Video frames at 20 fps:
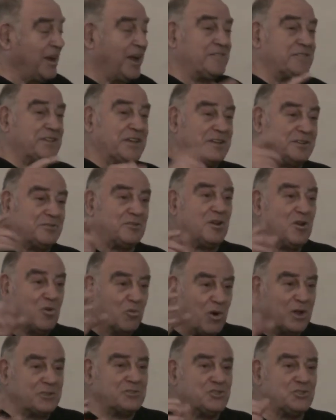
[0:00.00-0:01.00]
and then
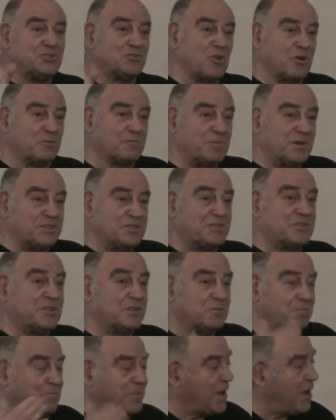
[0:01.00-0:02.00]
once you've got
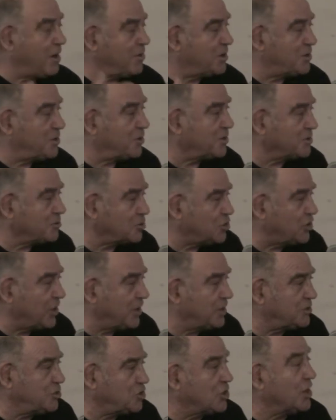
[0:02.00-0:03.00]
political power, you can
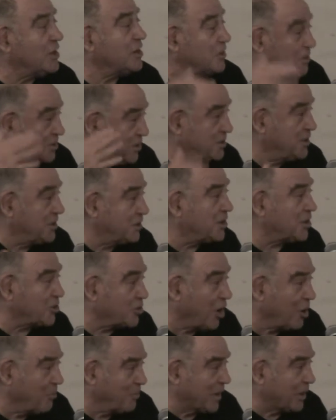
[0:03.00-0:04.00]
change the
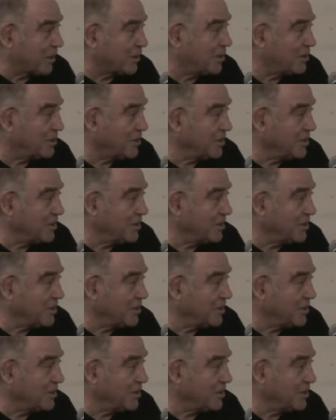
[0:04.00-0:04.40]
economic